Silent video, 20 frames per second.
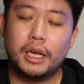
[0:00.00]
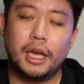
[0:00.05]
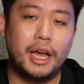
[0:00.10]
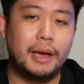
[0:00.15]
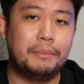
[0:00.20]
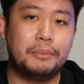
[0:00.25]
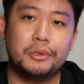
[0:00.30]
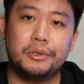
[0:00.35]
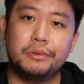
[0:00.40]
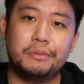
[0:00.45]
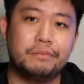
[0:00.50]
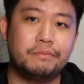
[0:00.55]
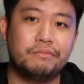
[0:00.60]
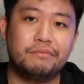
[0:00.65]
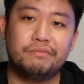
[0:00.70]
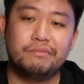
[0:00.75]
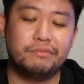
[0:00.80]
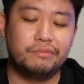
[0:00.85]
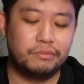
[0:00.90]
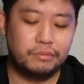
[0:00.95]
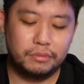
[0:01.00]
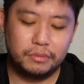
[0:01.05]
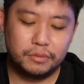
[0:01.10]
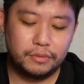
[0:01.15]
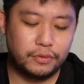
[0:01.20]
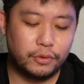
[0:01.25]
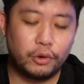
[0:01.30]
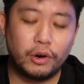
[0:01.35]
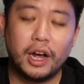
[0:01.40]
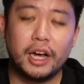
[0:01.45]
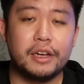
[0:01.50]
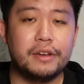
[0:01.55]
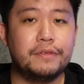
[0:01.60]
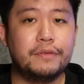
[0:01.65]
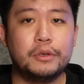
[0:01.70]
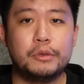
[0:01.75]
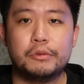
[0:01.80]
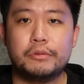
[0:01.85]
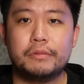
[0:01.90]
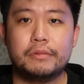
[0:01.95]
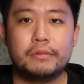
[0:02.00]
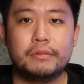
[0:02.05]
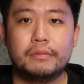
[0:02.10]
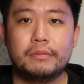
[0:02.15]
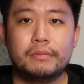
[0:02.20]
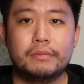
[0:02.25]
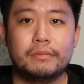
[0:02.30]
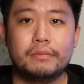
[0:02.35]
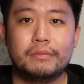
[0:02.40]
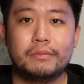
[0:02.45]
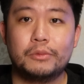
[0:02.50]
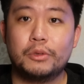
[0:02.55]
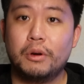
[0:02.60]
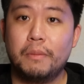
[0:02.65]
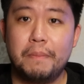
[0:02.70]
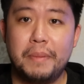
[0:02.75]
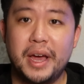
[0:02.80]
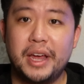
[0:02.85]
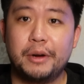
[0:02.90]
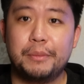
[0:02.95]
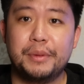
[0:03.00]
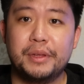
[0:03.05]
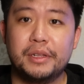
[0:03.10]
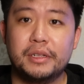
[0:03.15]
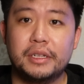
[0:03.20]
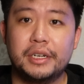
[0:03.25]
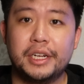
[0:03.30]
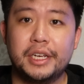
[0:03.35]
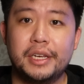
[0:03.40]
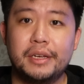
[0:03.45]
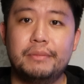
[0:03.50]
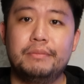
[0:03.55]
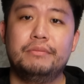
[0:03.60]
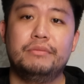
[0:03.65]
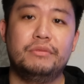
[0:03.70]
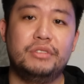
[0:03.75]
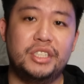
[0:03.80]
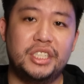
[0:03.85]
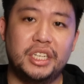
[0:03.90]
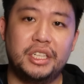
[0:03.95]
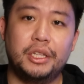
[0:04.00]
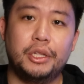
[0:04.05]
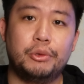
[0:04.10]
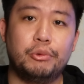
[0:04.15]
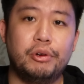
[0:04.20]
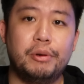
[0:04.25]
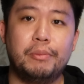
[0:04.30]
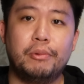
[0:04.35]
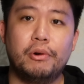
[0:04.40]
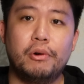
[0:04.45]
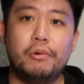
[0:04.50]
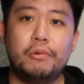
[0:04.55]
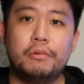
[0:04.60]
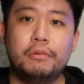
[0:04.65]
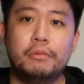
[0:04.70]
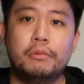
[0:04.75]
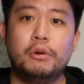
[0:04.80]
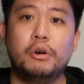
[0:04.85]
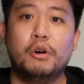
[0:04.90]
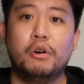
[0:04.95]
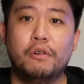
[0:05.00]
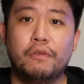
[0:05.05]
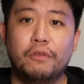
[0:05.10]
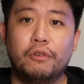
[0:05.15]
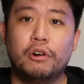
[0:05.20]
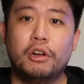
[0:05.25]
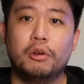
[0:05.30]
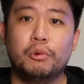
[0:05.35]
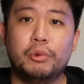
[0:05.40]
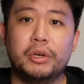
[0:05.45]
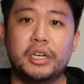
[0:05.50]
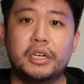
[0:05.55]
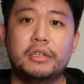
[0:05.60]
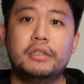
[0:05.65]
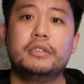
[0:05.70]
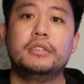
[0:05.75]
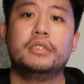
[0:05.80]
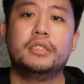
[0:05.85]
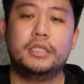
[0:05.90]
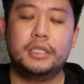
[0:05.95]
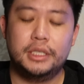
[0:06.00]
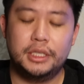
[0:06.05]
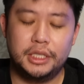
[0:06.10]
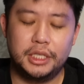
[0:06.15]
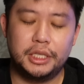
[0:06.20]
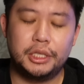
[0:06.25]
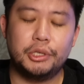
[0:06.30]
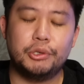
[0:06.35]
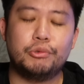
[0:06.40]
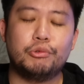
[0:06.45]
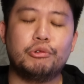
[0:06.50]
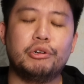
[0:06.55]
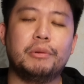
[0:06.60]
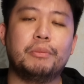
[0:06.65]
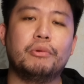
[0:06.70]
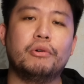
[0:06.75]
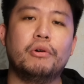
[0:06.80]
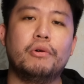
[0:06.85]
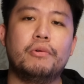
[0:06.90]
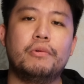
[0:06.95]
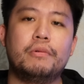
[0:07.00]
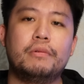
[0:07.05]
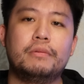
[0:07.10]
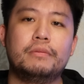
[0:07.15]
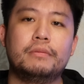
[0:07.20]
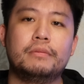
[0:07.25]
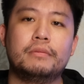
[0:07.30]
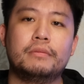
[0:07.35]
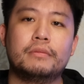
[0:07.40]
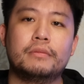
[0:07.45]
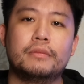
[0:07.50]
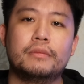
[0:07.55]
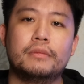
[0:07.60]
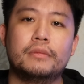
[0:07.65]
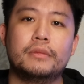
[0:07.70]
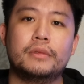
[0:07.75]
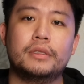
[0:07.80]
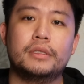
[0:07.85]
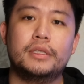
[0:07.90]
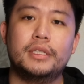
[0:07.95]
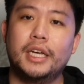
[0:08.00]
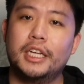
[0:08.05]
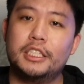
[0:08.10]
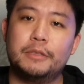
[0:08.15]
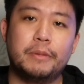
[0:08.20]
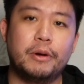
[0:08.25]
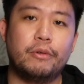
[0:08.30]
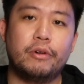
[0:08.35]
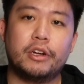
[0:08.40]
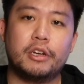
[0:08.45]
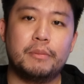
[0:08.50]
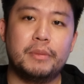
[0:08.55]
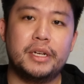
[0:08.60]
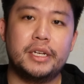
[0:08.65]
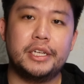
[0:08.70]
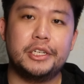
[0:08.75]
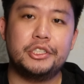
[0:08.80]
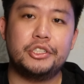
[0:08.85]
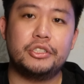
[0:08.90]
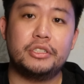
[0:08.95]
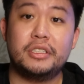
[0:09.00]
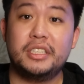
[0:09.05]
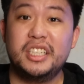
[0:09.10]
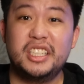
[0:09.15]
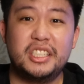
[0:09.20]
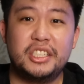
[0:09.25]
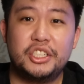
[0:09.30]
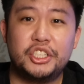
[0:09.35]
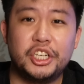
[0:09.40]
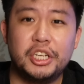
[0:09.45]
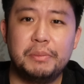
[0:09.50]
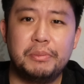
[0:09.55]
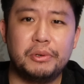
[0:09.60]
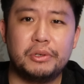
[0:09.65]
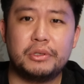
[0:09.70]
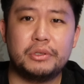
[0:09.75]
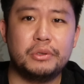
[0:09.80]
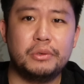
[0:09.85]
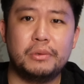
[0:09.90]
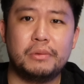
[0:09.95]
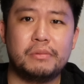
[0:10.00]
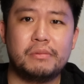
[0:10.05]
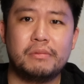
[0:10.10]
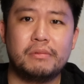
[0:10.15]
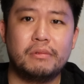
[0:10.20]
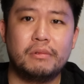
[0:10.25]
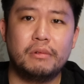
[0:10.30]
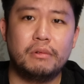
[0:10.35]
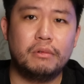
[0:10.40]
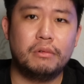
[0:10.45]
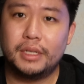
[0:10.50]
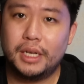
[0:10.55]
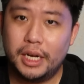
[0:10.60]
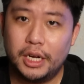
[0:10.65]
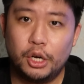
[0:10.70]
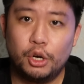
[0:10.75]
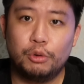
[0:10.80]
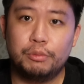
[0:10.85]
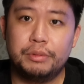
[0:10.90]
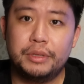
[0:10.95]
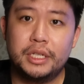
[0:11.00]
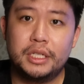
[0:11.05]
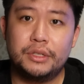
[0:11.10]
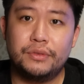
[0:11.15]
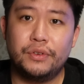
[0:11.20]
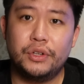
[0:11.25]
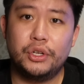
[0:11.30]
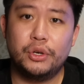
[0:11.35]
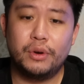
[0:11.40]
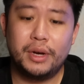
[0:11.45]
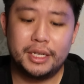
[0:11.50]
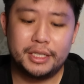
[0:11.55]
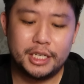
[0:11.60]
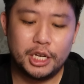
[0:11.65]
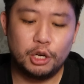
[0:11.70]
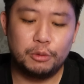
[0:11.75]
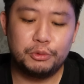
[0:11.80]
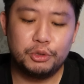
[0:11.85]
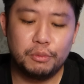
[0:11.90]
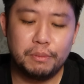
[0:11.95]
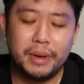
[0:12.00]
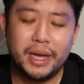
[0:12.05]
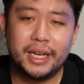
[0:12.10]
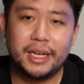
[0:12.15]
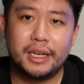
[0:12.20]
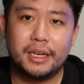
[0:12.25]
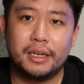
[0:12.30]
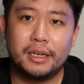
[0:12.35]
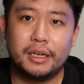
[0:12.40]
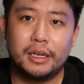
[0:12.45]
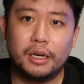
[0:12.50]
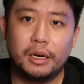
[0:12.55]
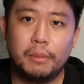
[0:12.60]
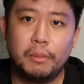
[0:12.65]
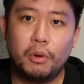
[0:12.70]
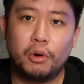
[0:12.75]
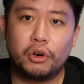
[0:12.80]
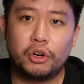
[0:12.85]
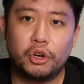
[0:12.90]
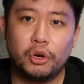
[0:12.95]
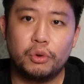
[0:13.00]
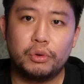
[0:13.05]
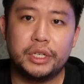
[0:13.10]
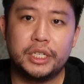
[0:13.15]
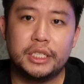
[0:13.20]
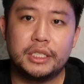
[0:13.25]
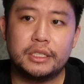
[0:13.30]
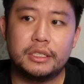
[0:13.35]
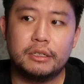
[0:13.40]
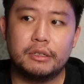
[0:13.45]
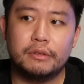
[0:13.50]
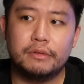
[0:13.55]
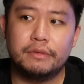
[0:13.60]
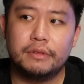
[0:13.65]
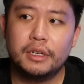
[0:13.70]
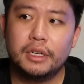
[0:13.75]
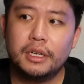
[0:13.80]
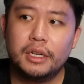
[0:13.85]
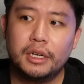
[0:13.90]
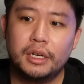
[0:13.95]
Apple for iPhone. Compatibility, GT3 Pro. Overall winner, GT3 Pro. That's my recommendation. It's cheaper too. I hope this video has helped you make a more cohesive,